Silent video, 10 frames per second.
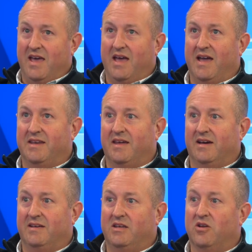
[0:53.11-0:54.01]
and,
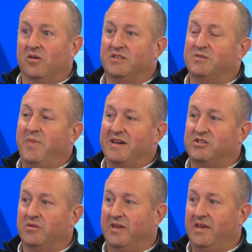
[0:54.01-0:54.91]
you know,
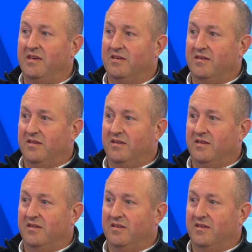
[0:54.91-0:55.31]
especially